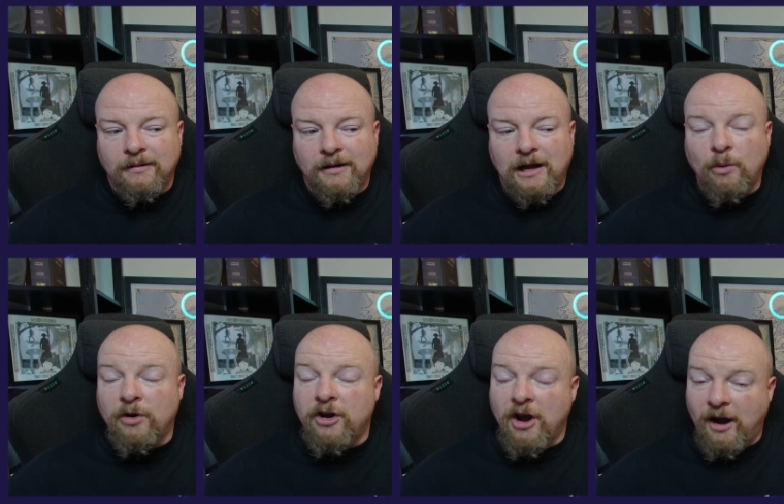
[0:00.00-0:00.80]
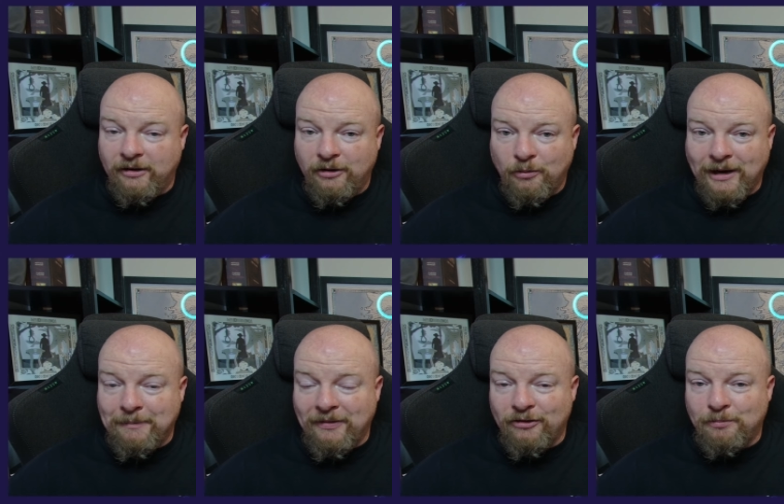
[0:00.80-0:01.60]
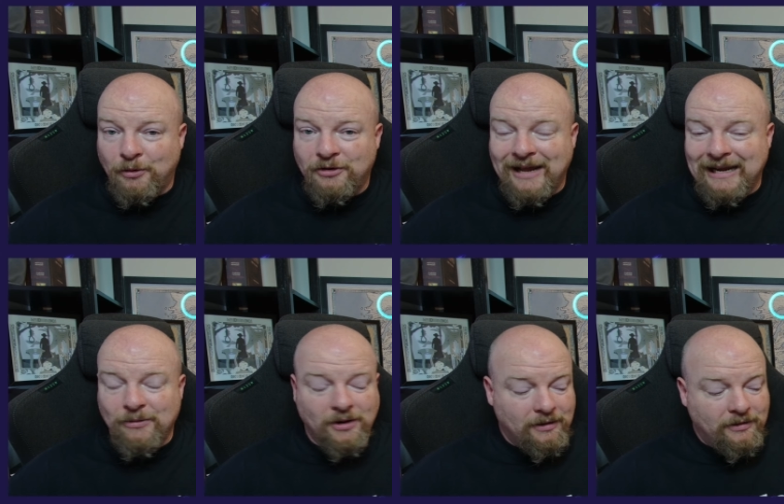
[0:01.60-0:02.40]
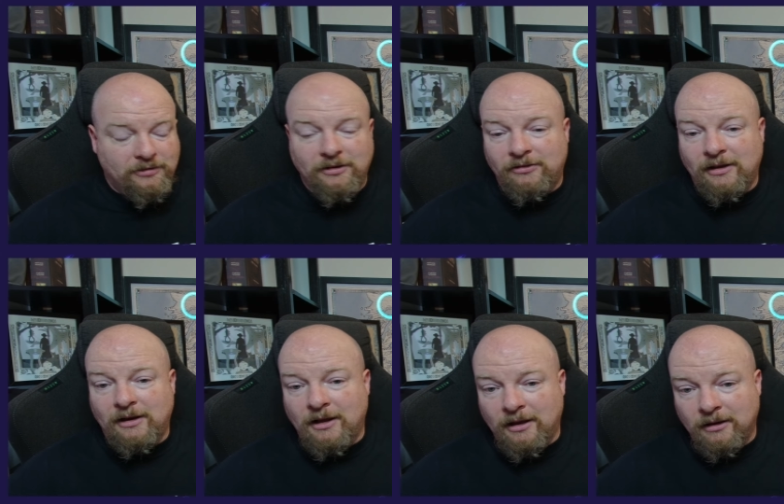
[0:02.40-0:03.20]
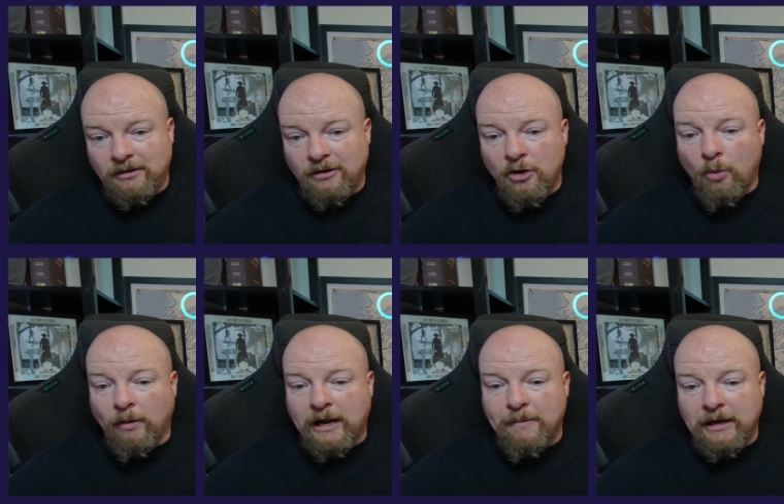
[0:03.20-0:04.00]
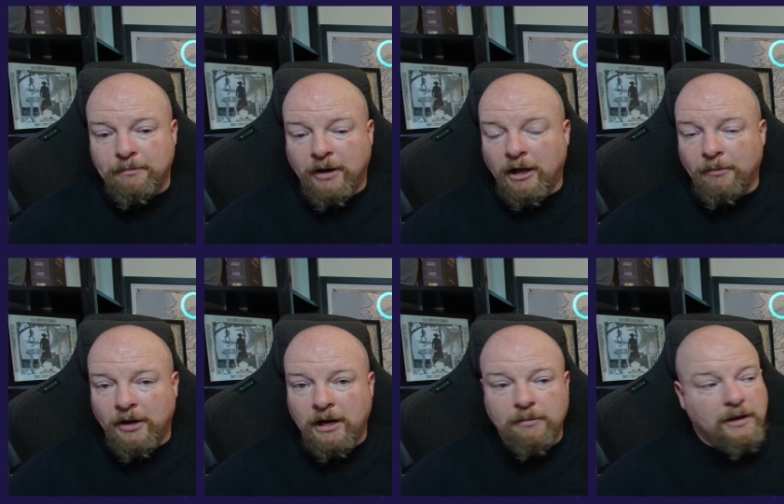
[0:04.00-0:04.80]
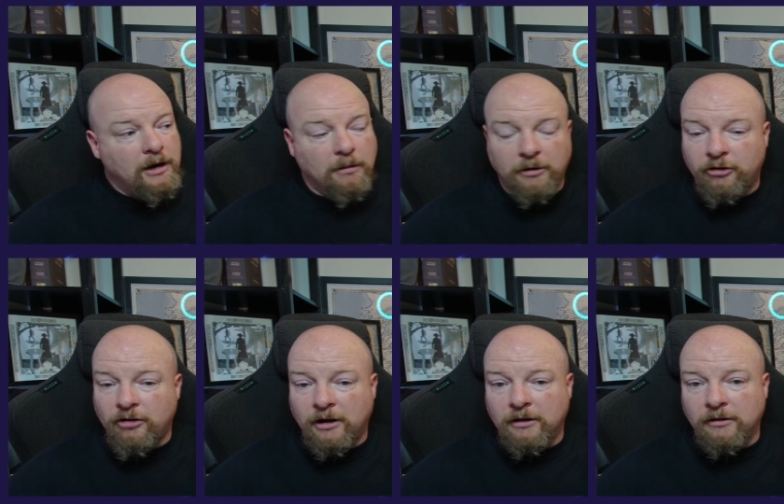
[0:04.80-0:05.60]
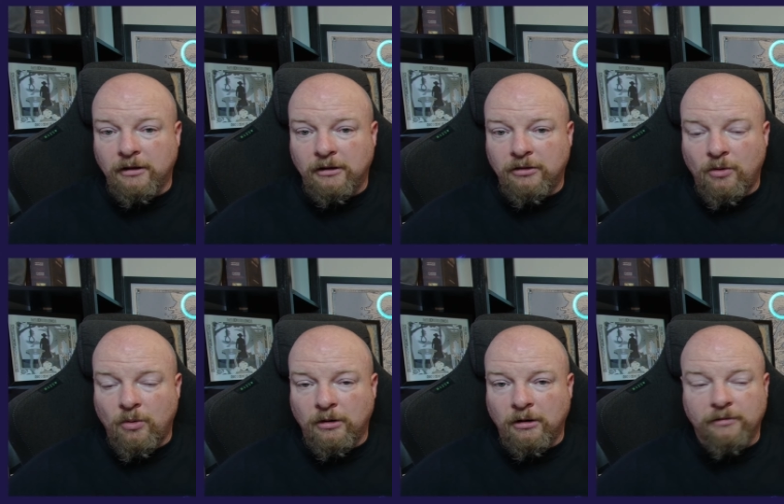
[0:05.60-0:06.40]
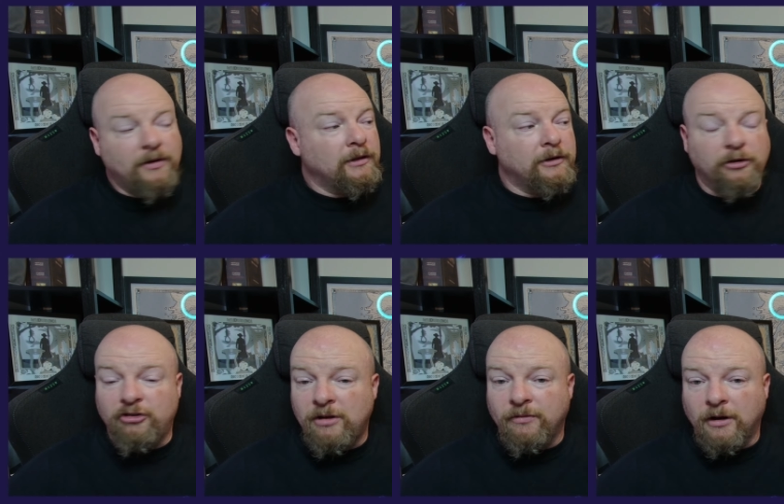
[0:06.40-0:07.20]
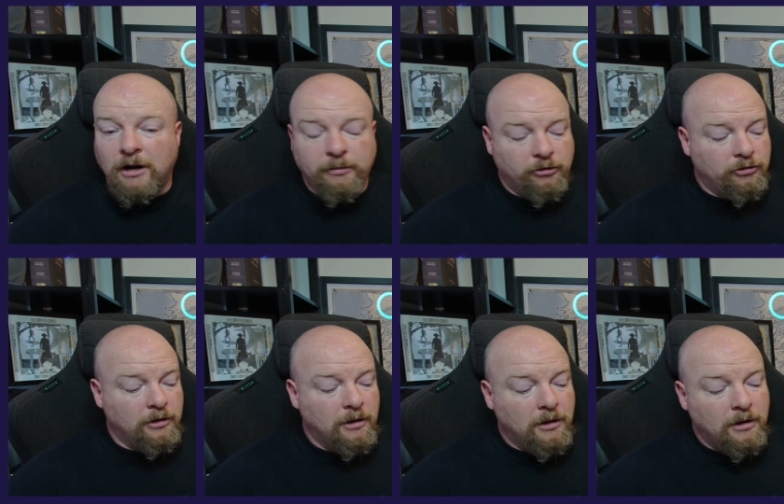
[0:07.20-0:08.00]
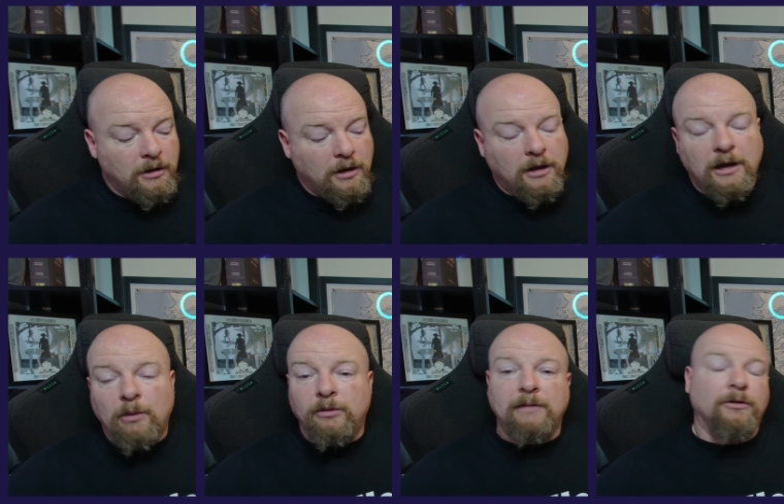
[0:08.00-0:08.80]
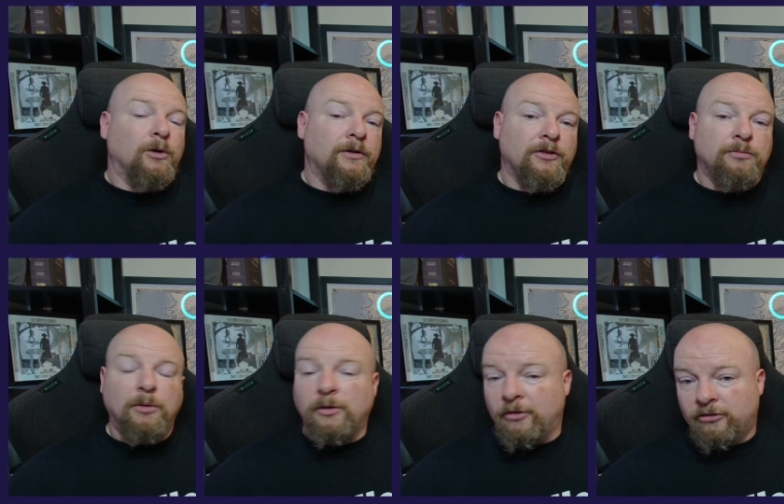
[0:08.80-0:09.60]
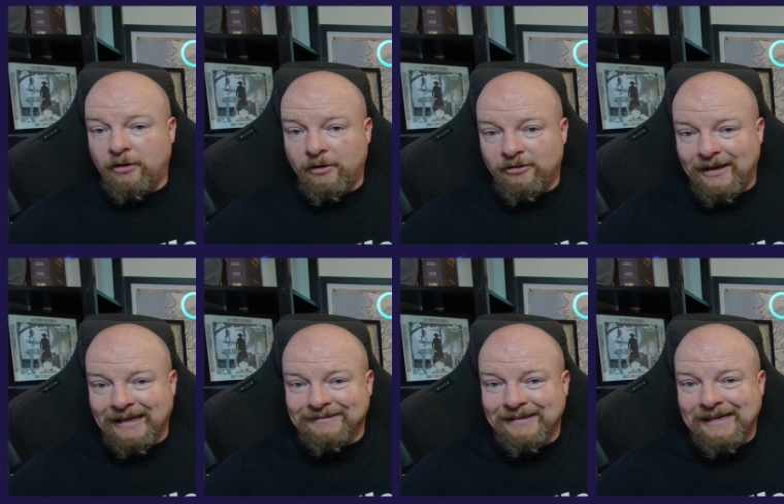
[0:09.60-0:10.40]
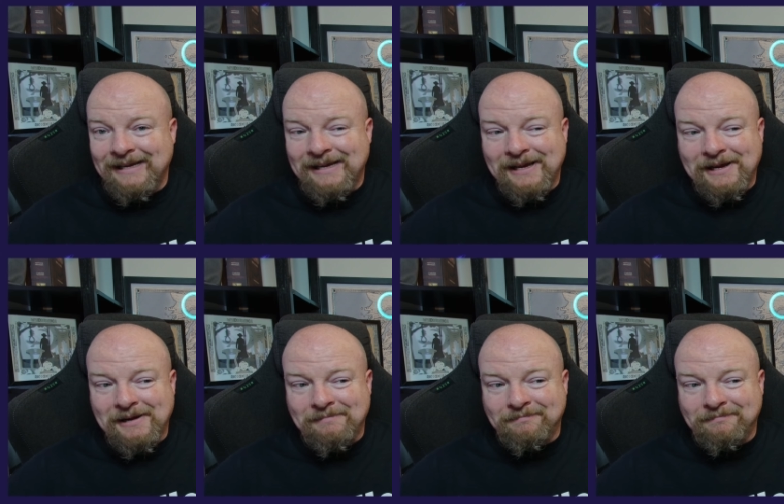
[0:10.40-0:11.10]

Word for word: I would not recommend this book to anyone. This is in a no recommend pile behind me here. I'm going to chuck it in the, the corner. I'm going to file letter G for garbage. Uh, I will never look at this book or this series again. Um,